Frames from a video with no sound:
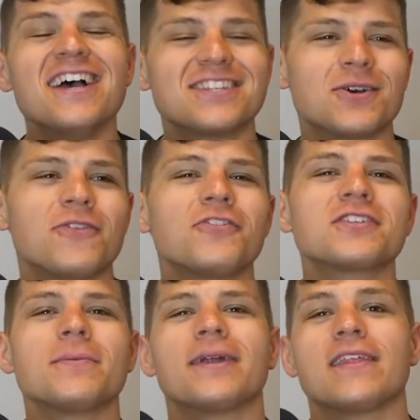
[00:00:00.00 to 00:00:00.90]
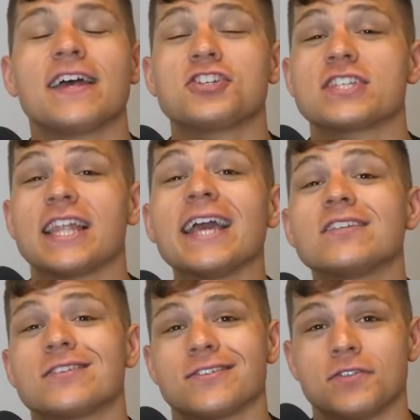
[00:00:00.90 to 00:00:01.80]
So if you're somebody that just
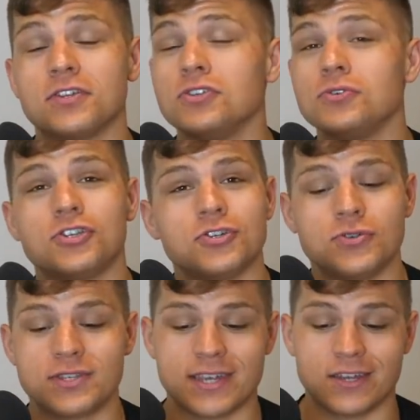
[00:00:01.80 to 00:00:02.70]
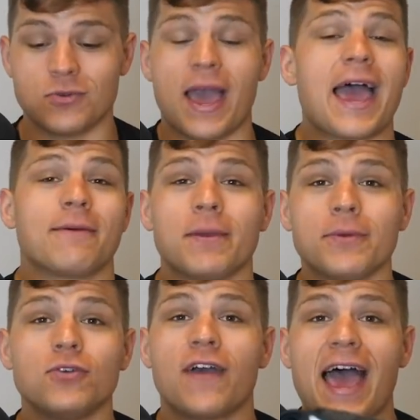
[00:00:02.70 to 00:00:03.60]
likes the new shoes and
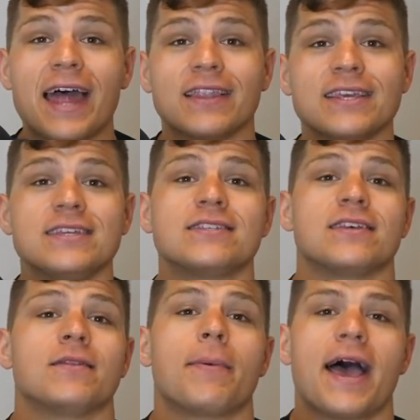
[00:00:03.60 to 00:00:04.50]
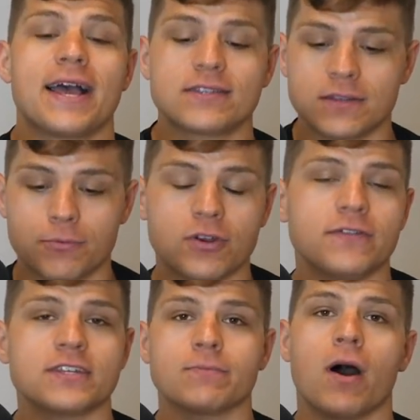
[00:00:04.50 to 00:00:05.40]
maybe you've had these in the past, the
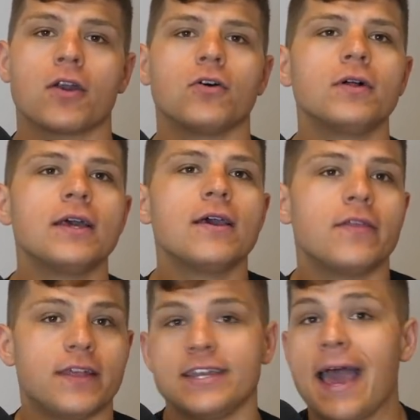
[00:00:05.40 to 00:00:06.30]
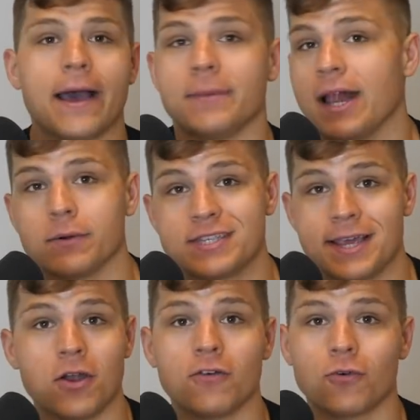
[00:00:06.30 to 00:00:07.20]
previous model, then yeah, I would say
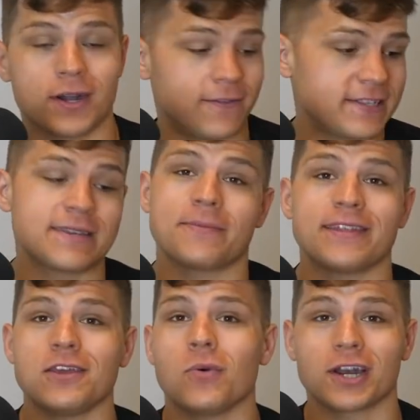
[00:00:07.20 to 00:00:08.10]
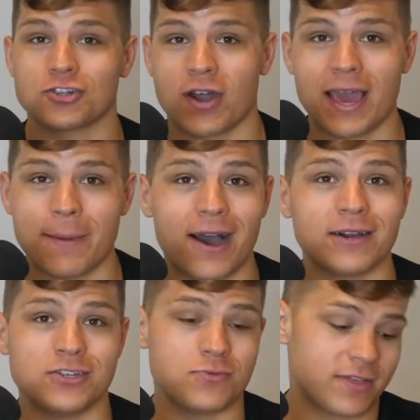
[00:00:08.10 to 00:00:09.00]
go for it. If it's something that you want to try them out
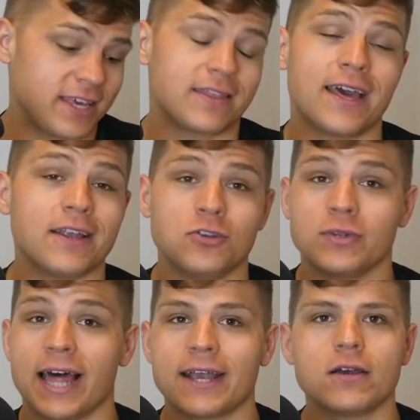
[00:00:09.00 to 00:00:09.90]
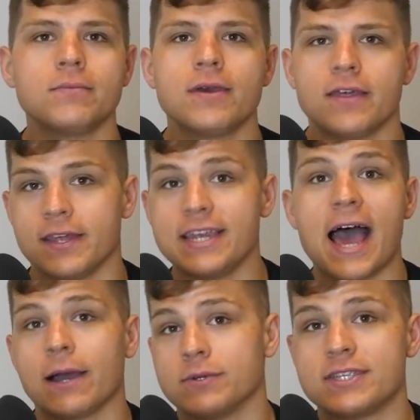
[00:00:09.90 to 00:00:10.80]
and you think that you'd like them, then
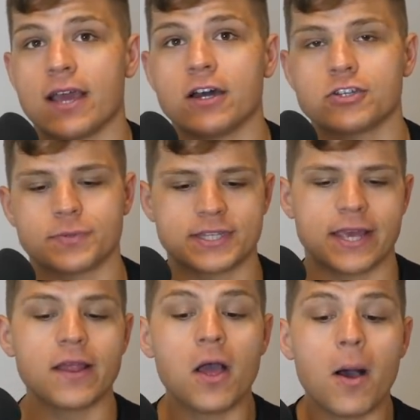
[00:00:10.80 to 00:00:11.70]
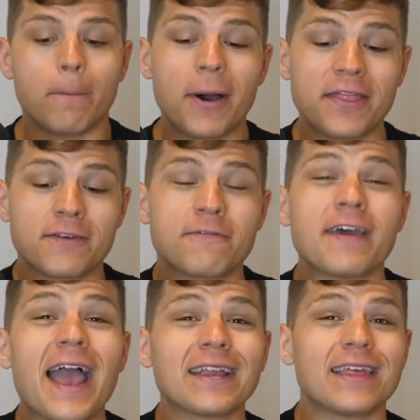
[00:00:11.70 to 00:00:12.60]
yeah, I would say 100%. But the
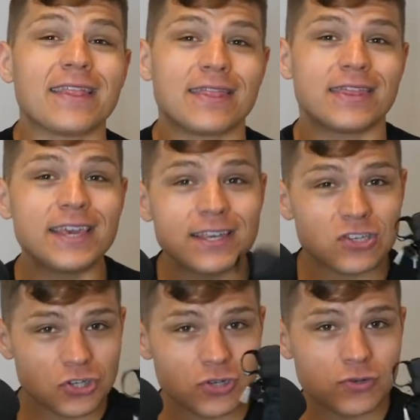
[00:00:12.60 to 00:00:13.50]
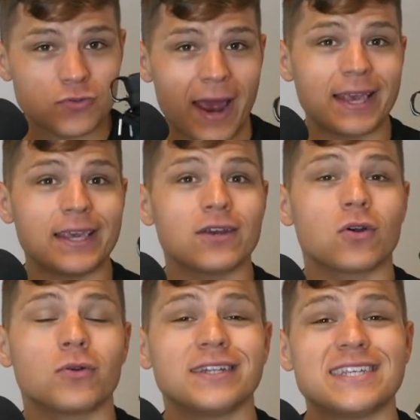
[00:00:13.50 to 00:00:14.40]
fact that these shoes right here are
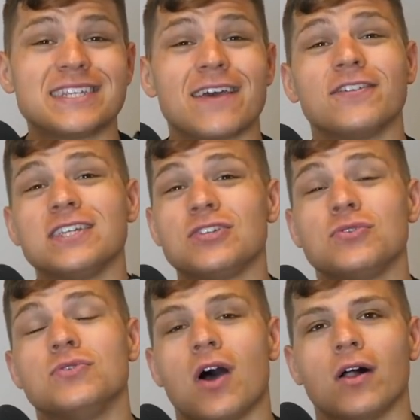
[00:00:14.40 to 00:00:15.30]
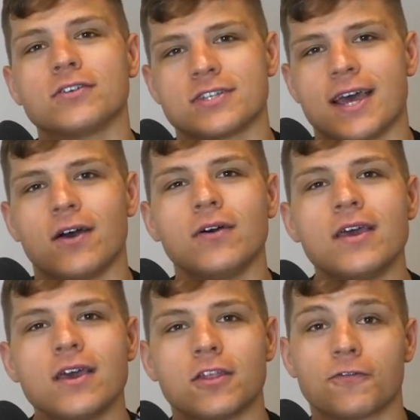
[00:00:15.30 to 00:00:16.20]
only $72 now,
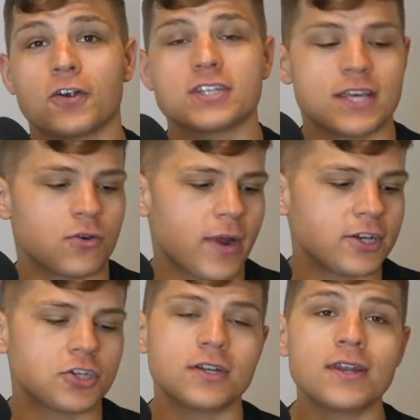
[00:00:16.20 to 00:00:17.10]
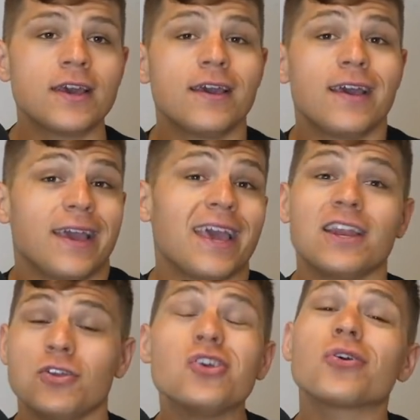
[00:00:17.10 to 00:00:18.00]
the first iteration, and
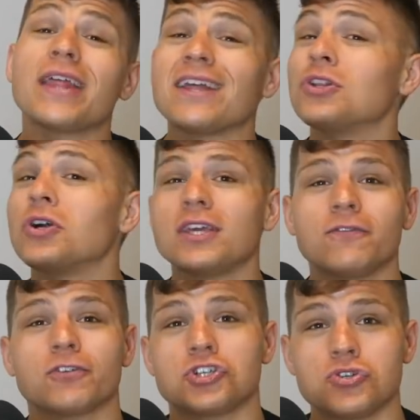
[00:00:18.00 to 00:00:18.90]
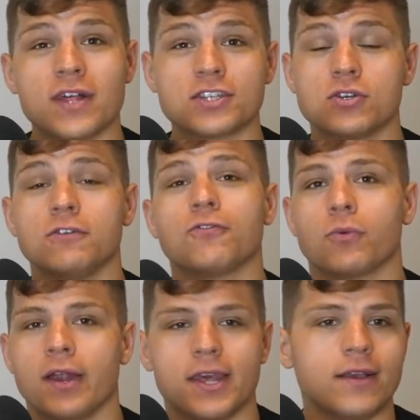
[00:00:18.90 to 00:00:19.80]
you're like looking for a shoe that's good for
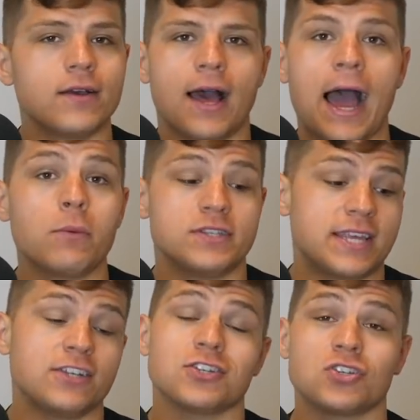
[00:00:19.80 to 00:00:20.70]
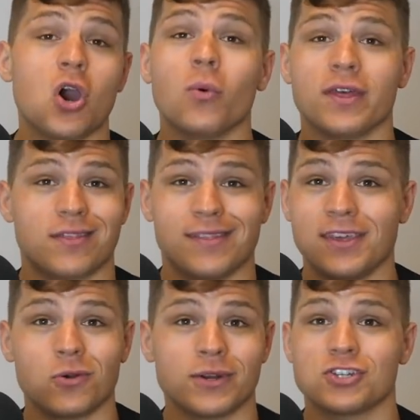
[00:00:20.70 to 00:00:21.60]
running, I would say just go with
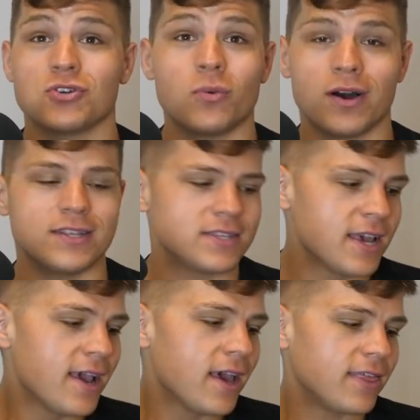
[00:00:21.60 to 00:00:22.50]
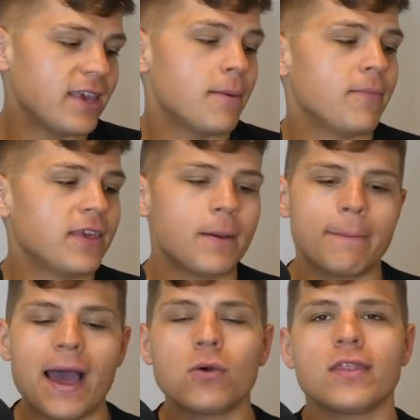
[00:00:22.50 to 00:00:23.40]
the original ones. The
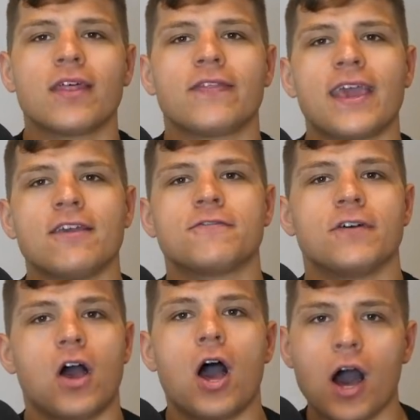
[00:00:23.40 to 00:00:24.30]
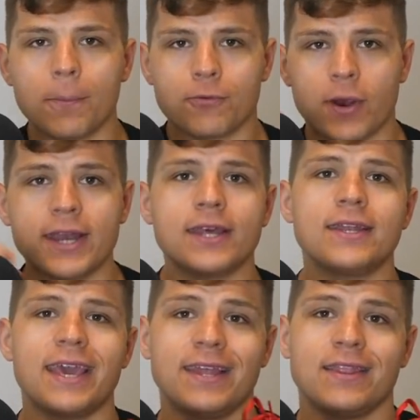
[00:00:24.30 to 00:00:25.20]
amount that they've
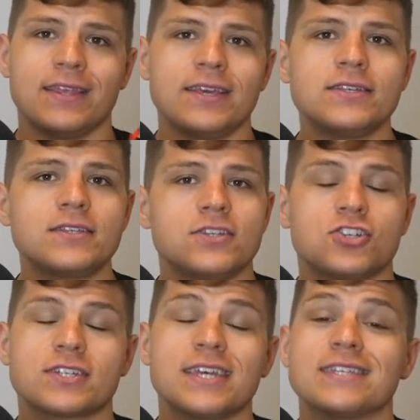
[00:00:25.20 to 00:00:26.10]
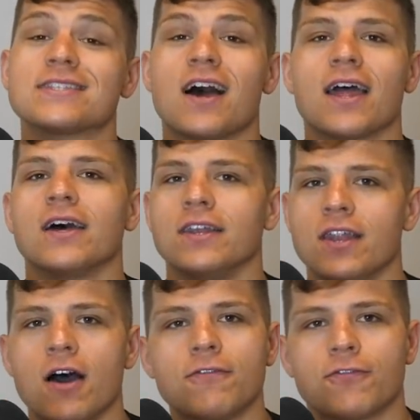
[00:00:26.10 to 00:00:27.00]
upgraded in these just is not
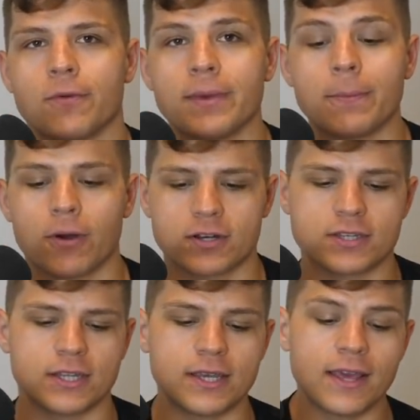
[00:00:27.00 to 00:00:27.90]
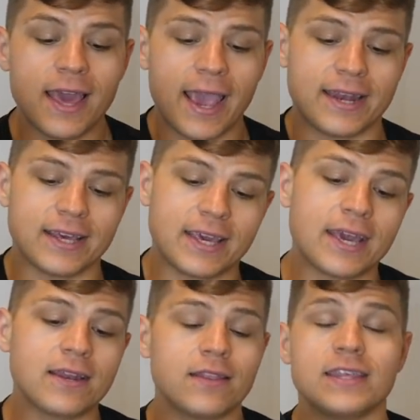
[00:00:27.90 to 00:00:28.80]
enough for me personally. And
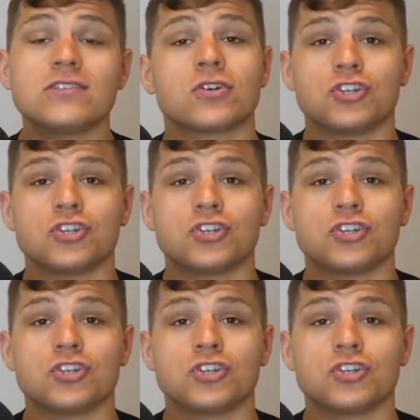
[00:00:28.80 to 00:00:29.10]
again, these are